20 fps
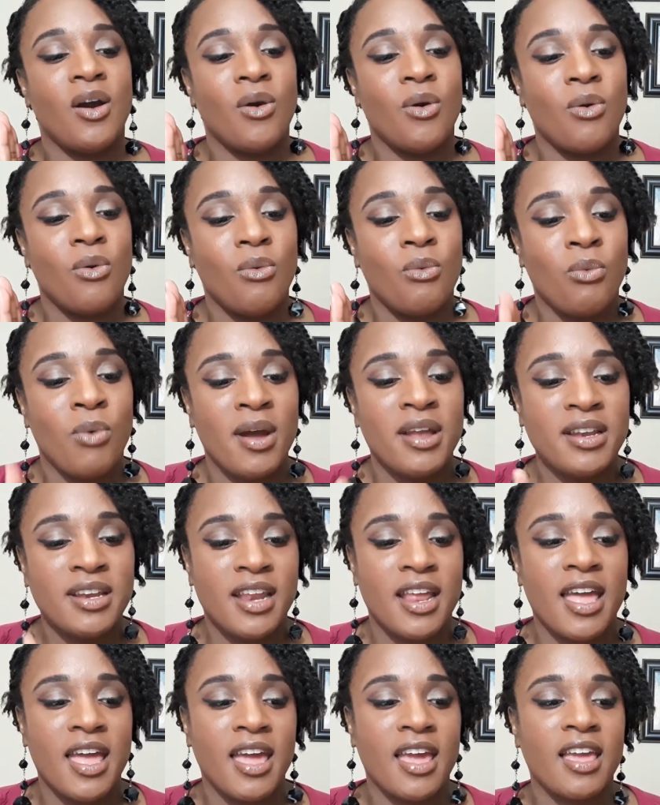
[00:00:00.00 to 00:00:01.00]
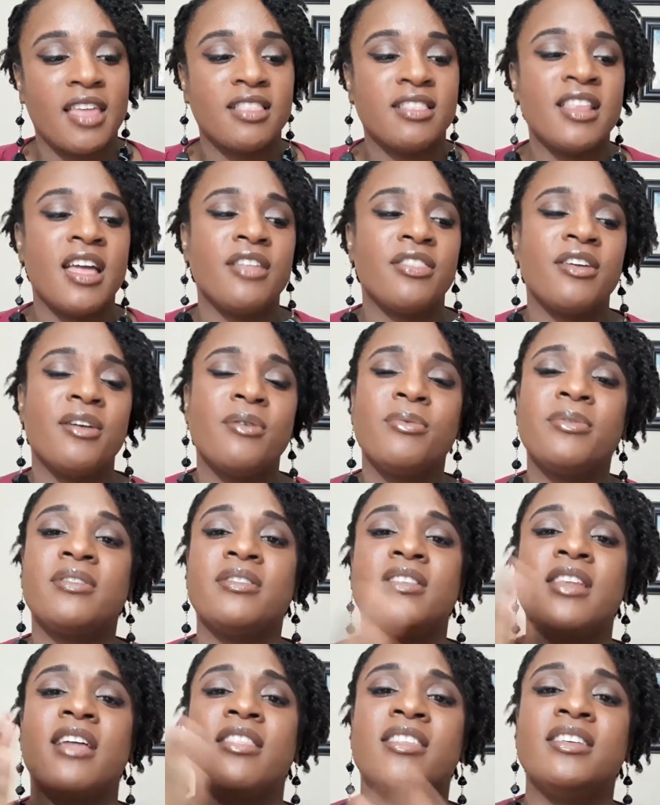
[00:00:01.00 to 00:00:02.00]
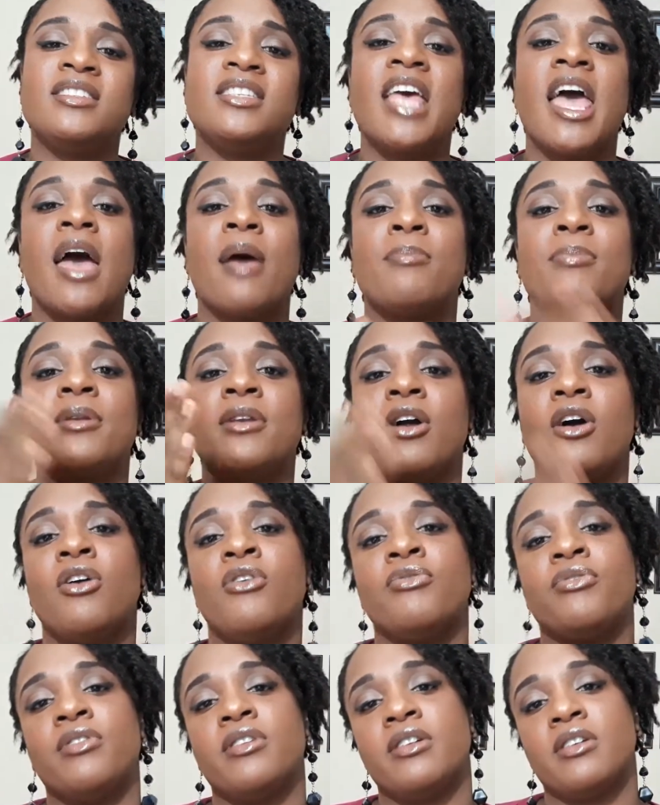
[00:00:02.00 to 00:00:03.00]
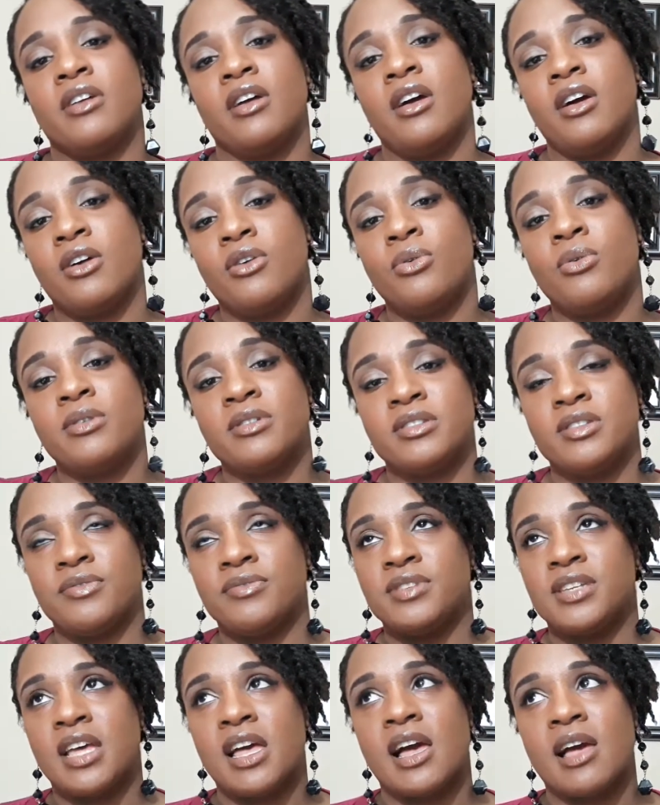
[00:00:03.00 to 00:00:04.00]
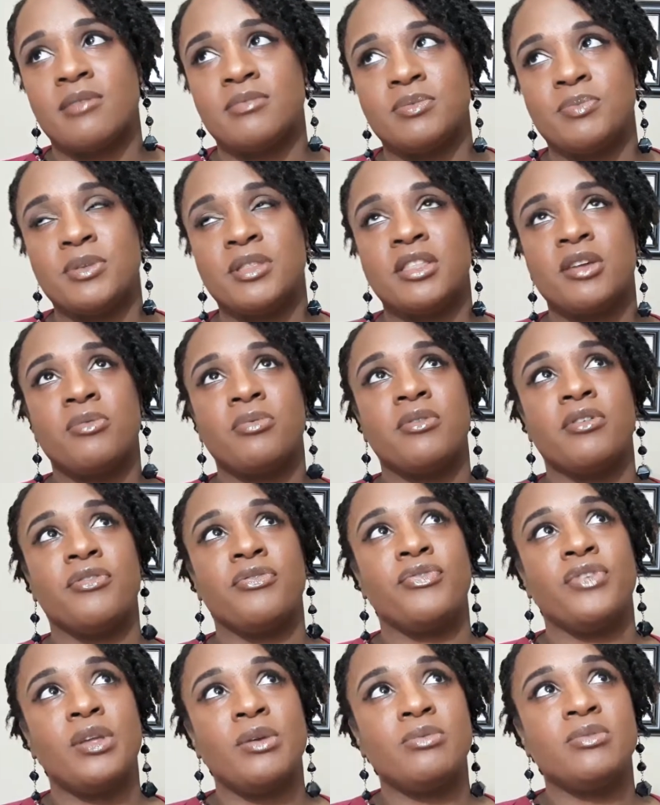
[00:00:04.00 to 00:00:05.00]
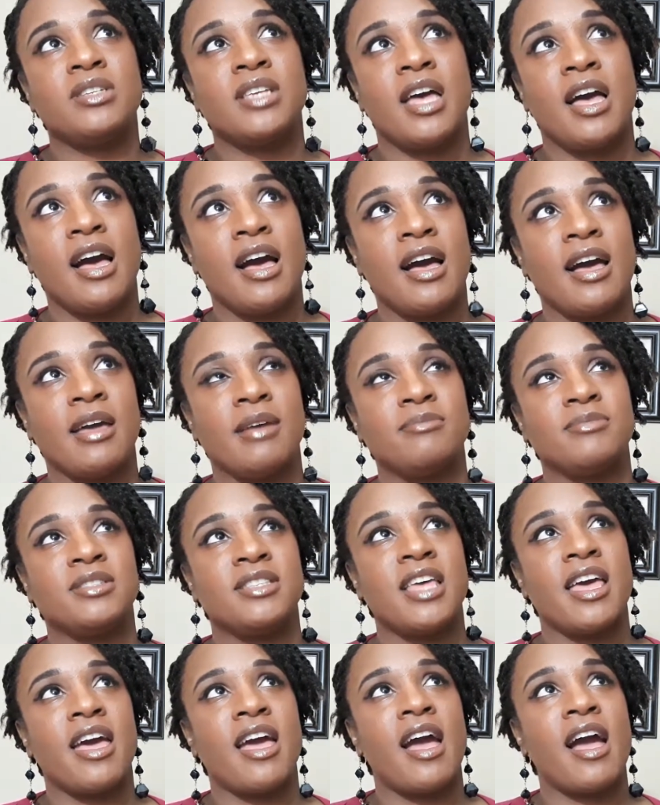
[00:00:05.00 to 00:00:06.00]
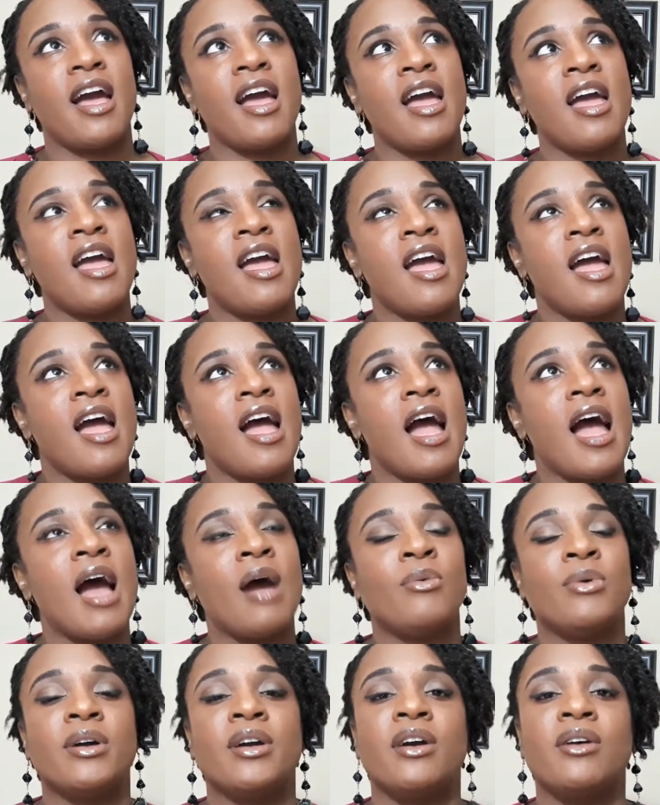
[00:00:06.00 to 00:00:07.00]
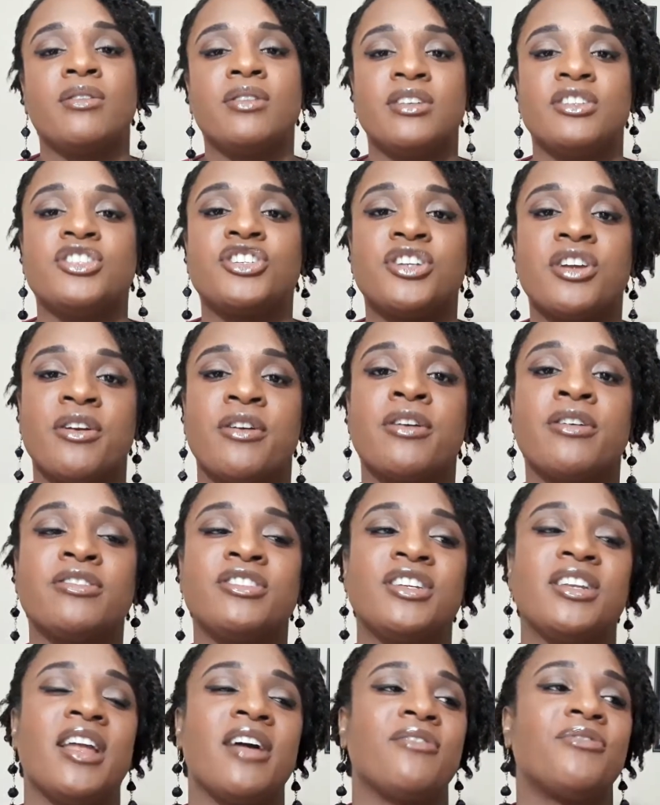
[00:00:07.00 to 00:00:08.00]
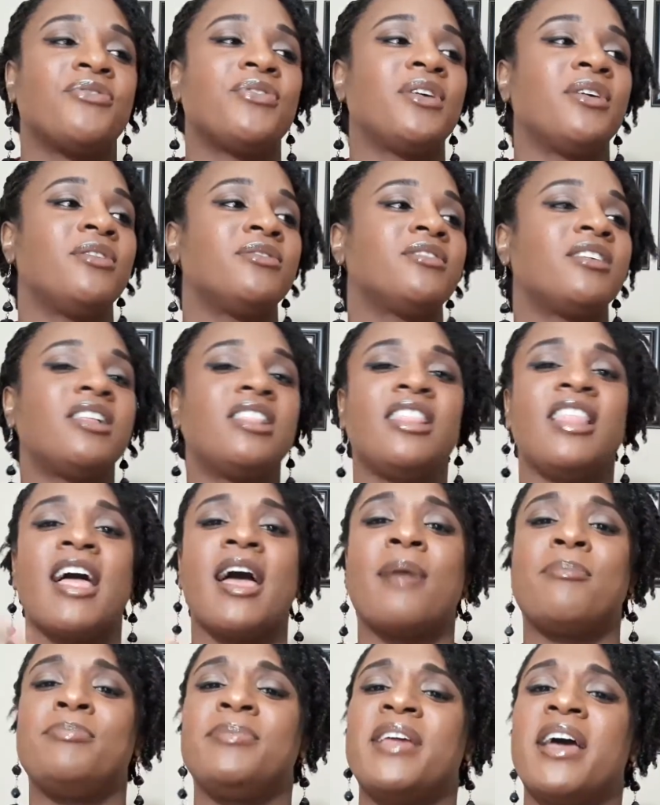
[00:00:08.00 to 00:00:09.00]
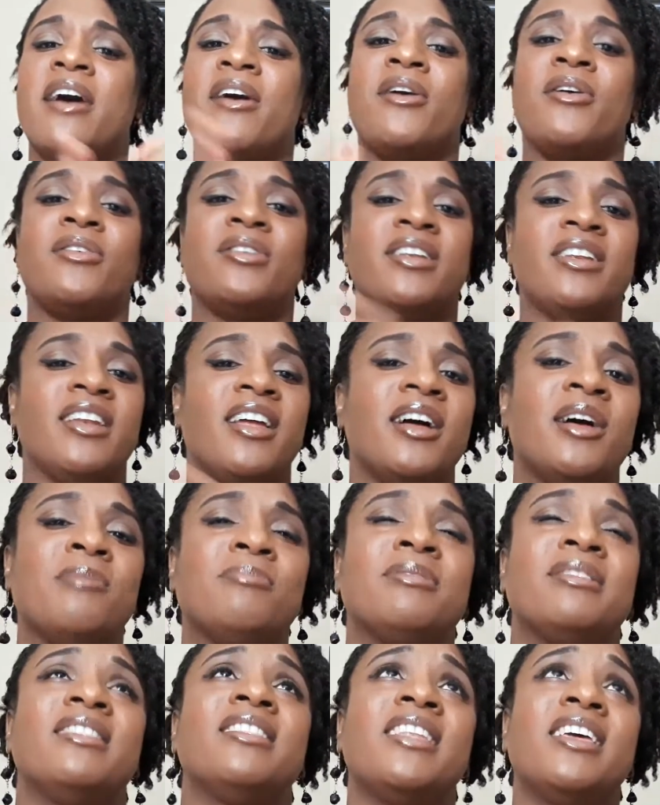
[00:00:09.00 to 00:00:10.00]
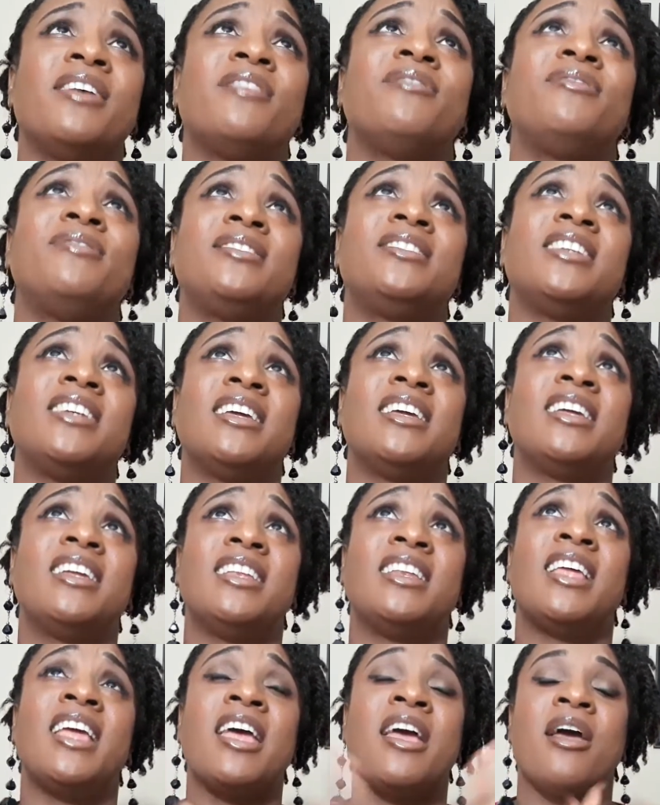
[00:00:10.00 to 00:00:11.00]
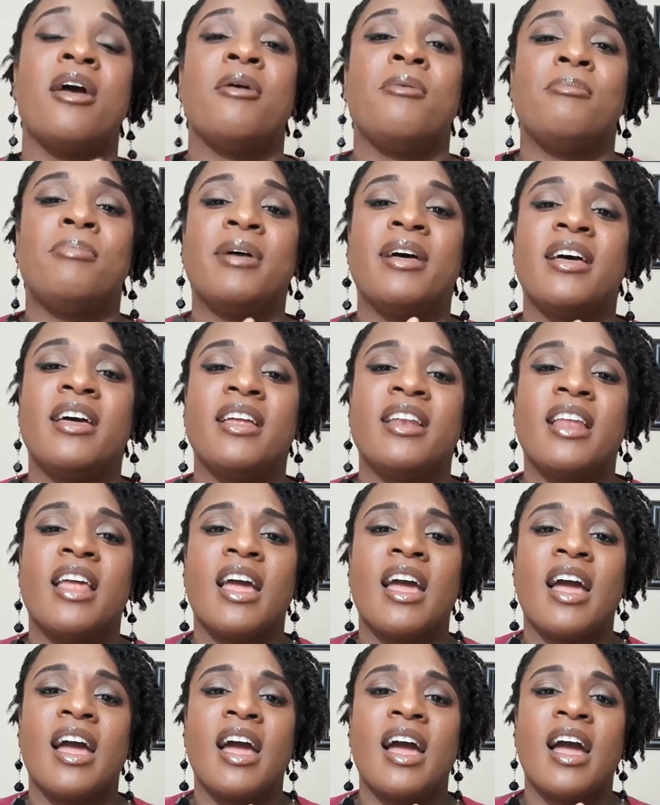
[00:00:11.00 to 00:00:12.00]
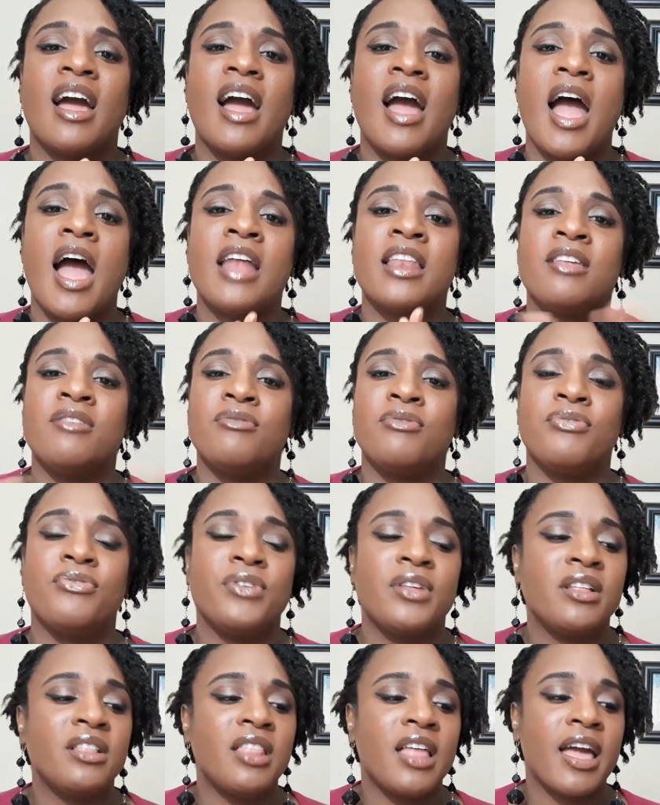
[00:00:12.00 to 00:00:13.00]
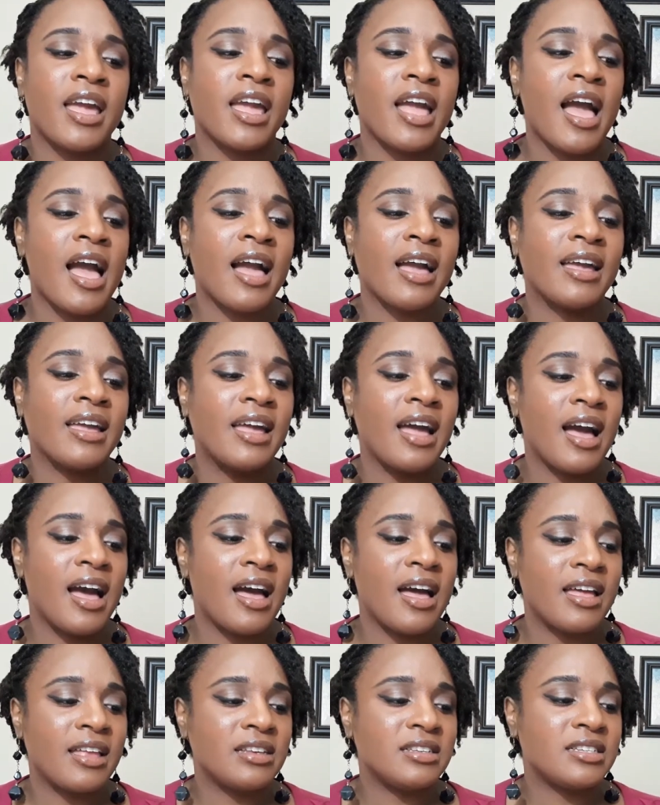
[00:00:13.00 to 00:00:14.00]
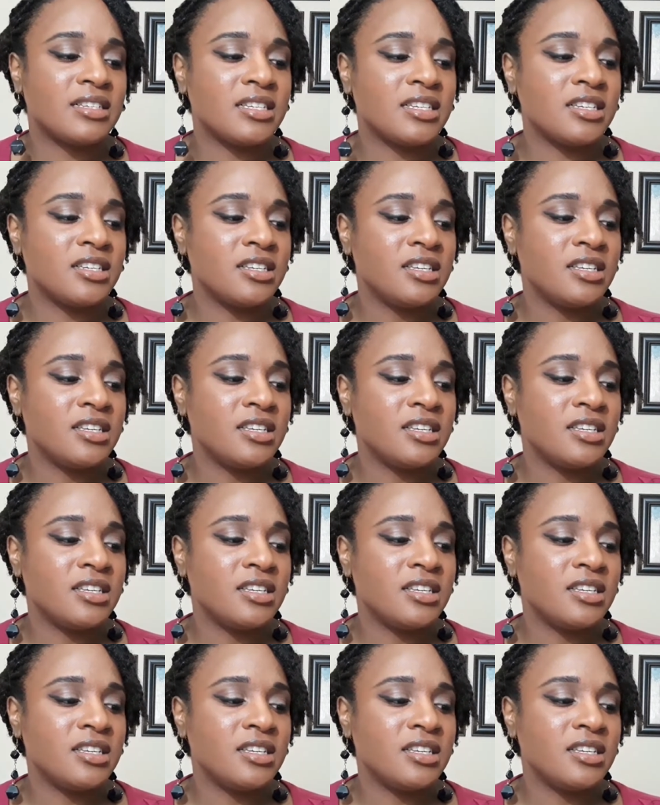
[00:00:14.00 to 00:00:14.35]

one day, now this happened over a course of times, but there were a few times that I would go to church and I feel clapped out and uplifted, but I didn't feel like I got